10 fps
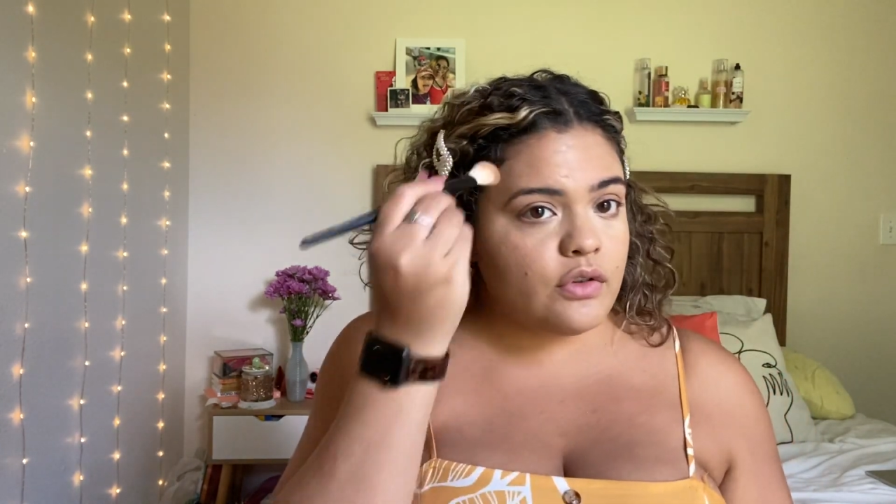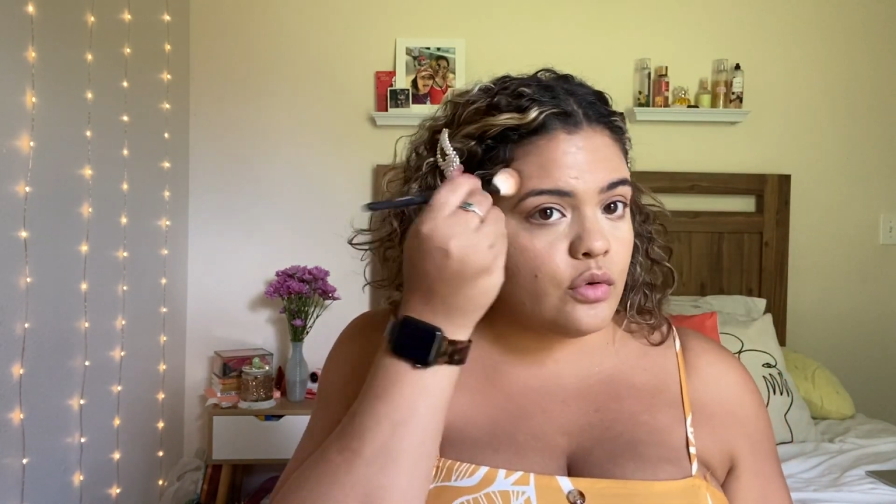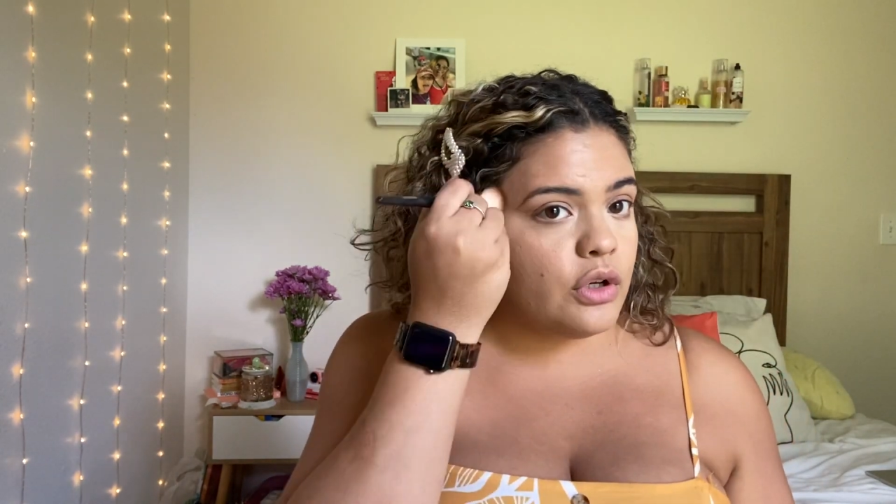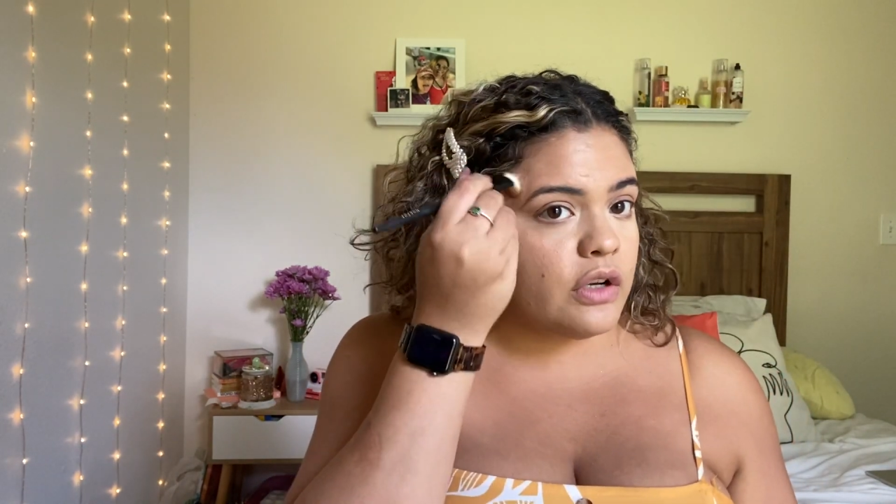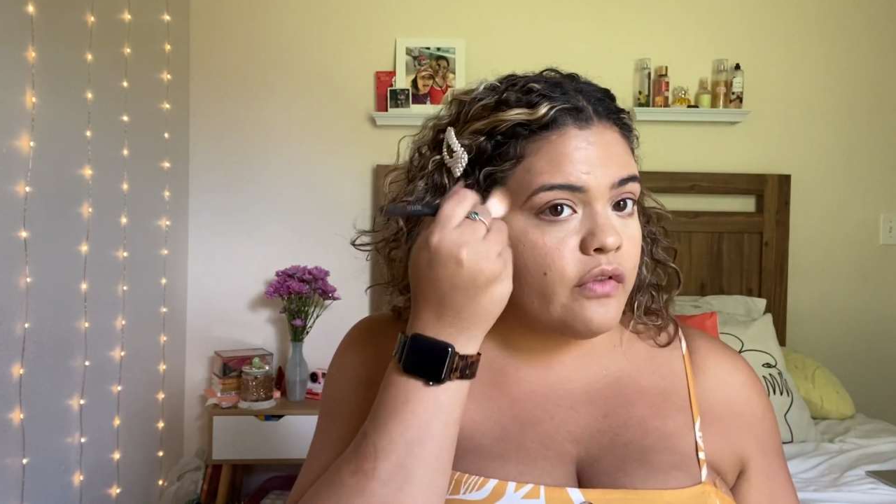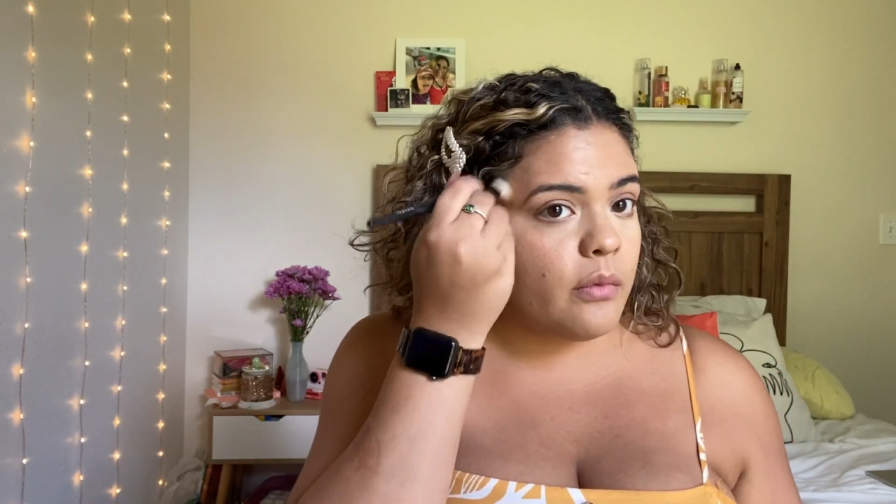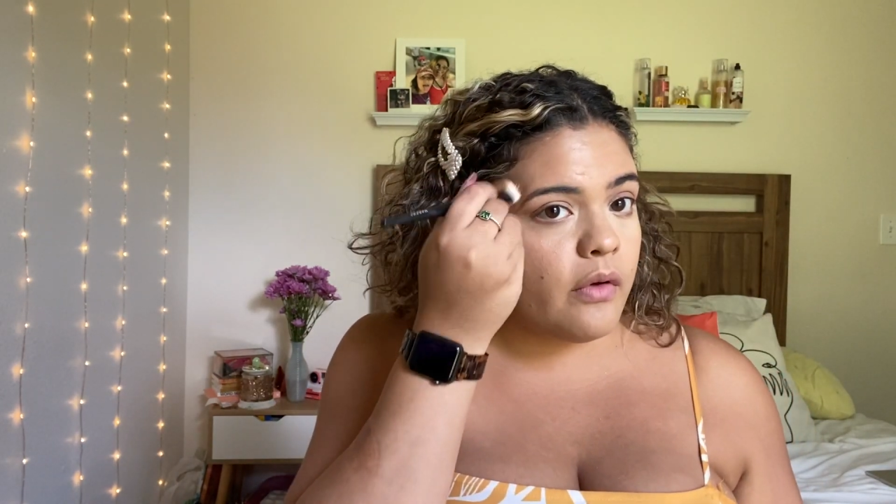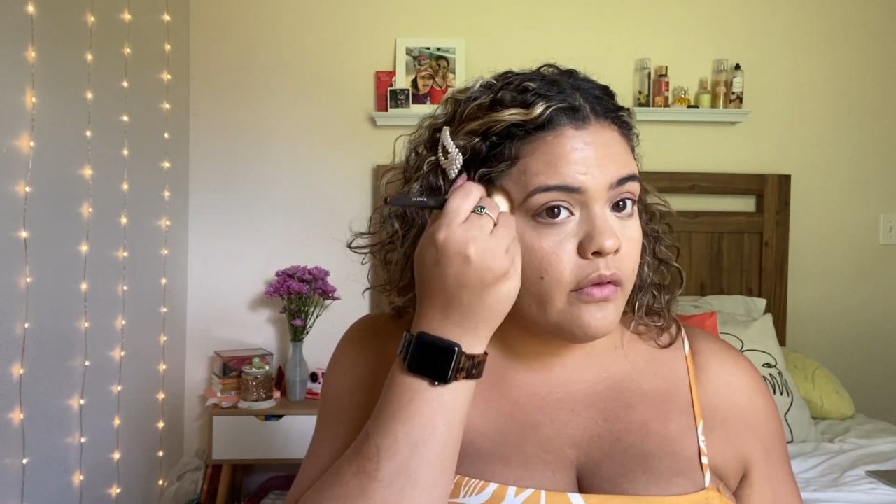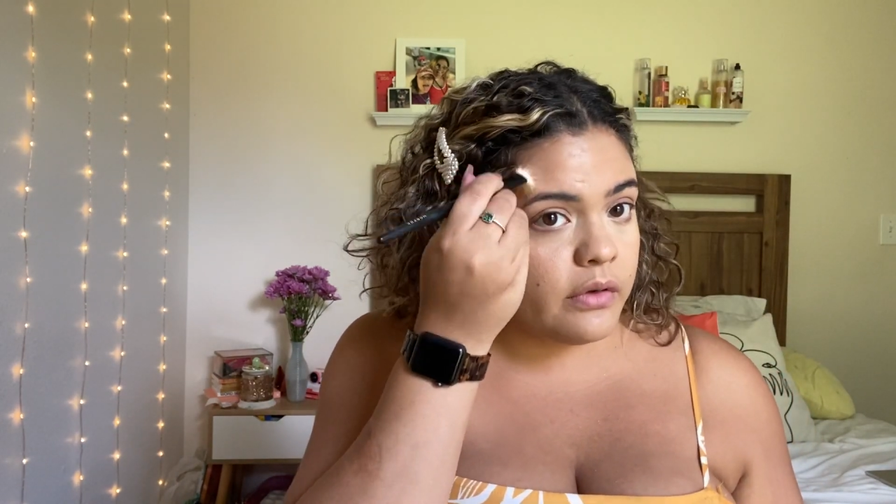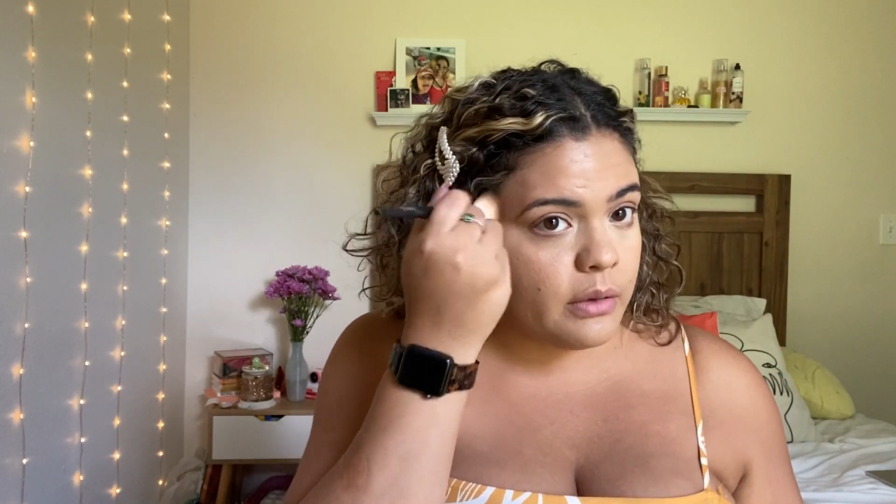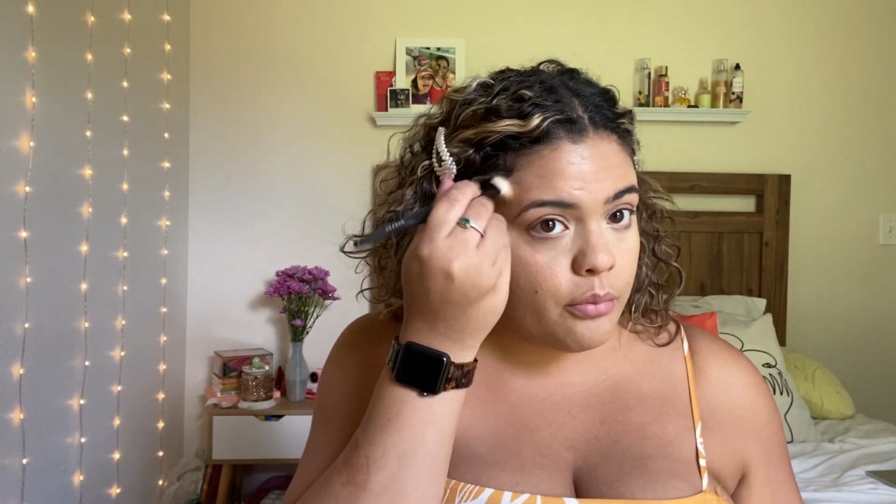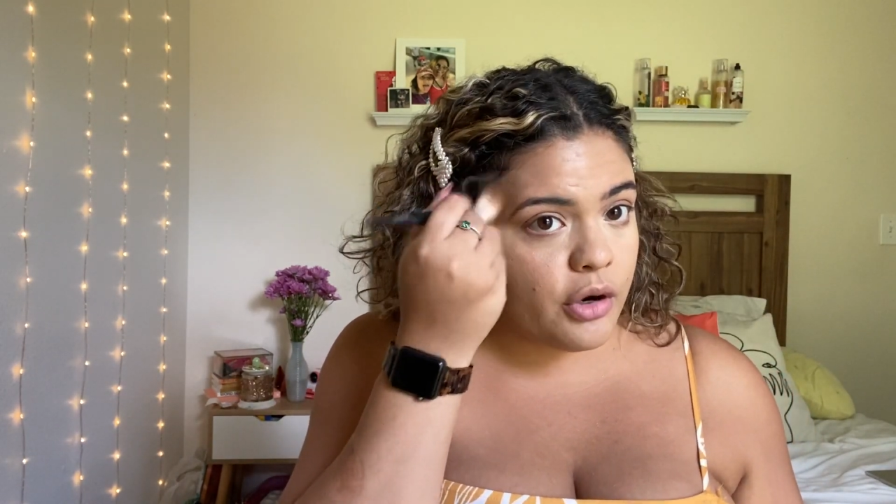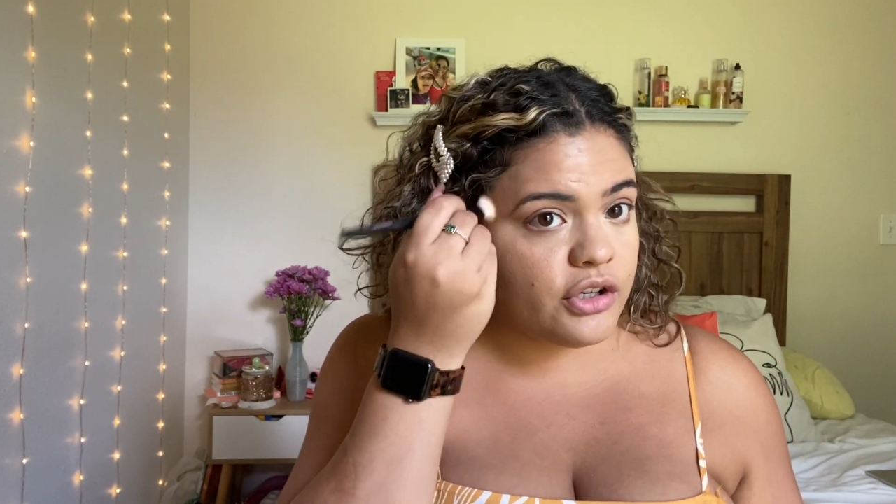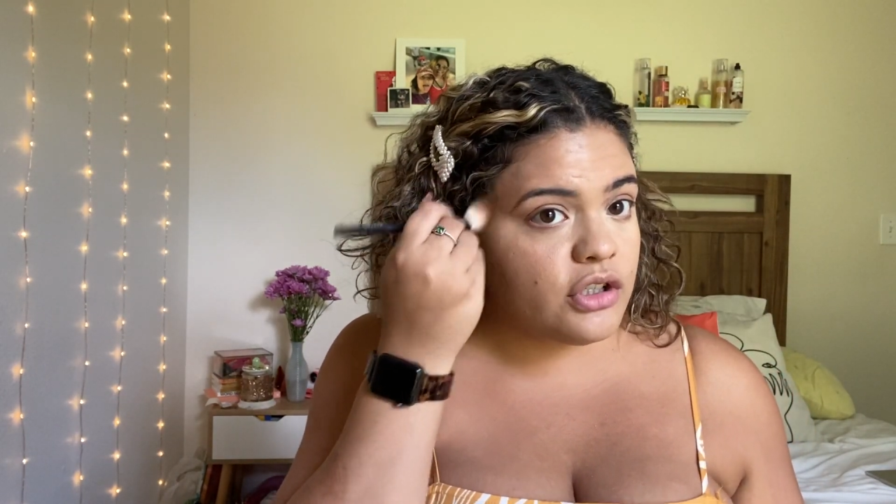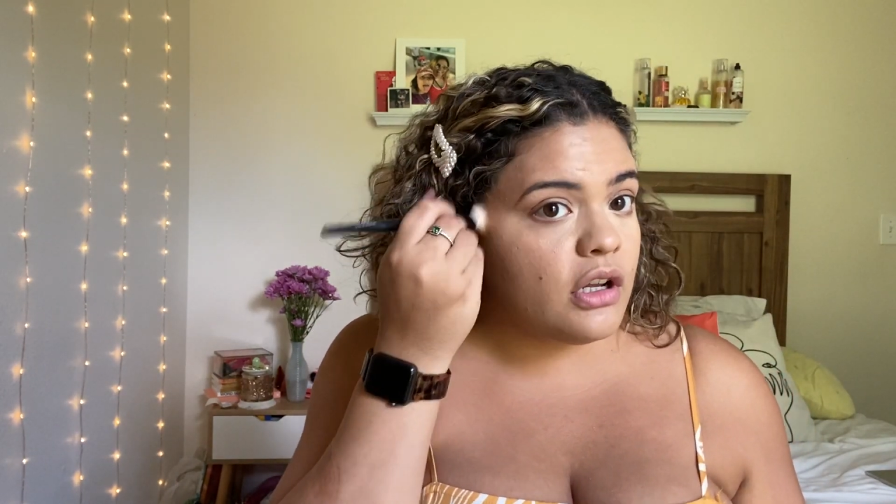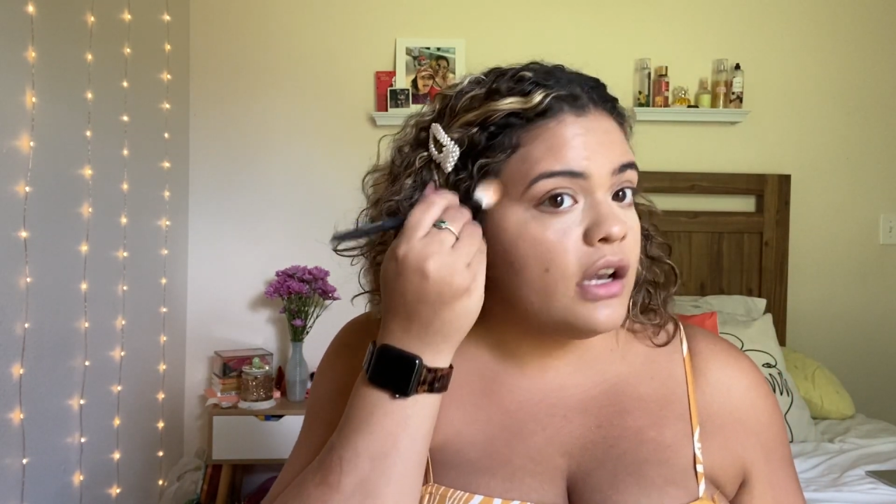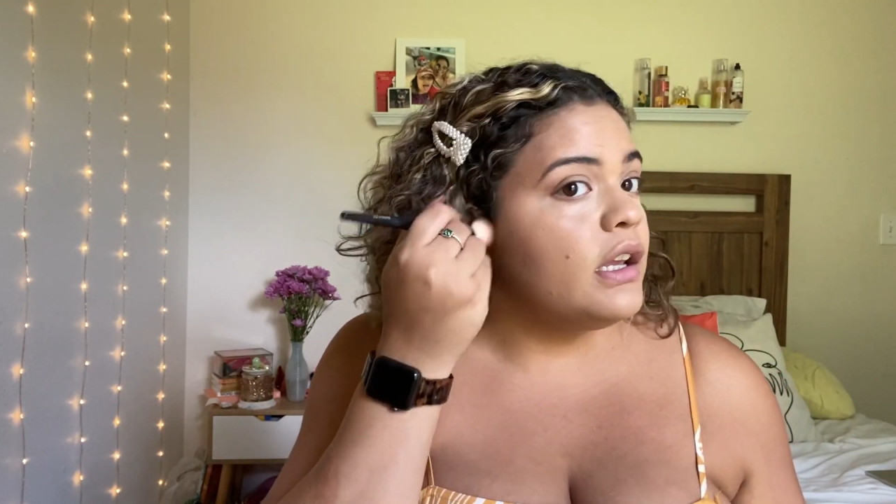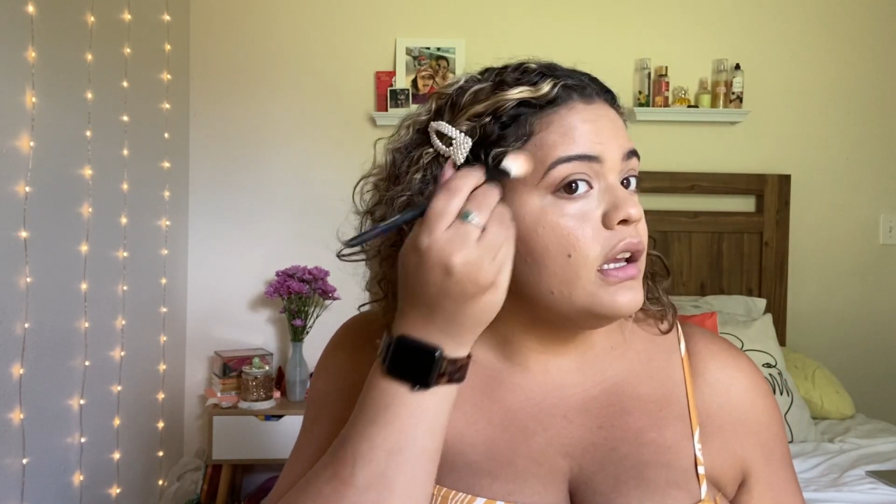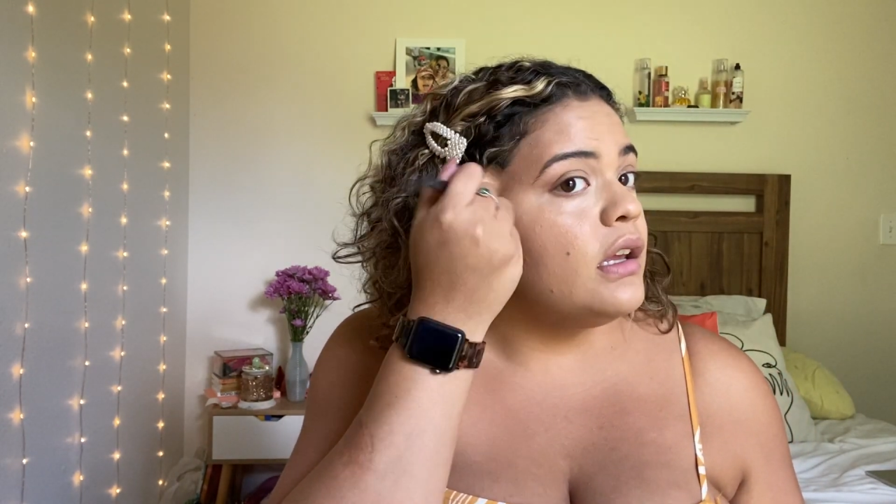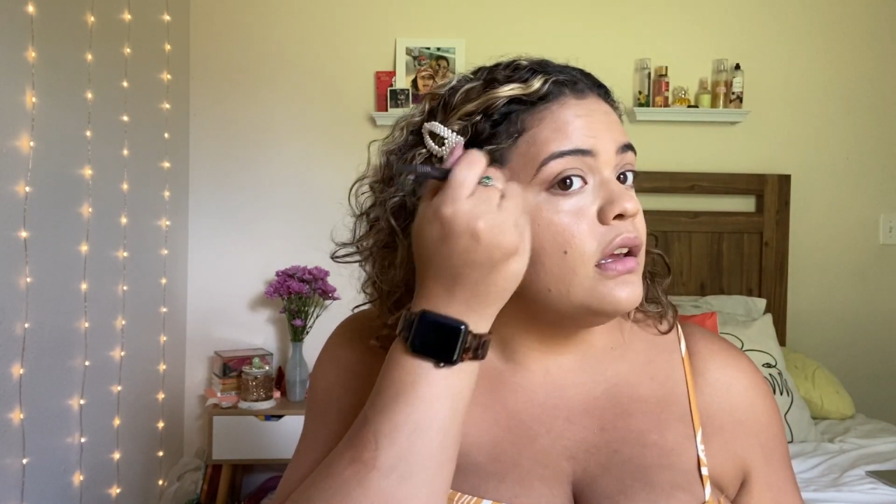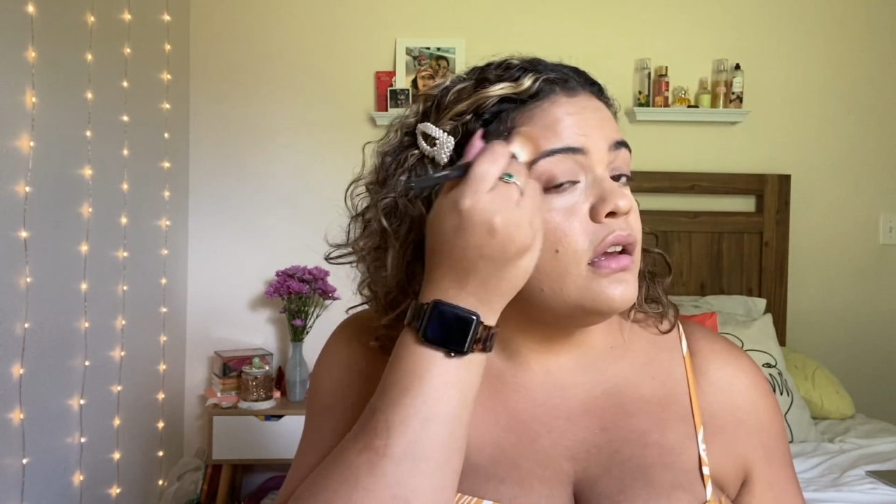too good of an impression on it,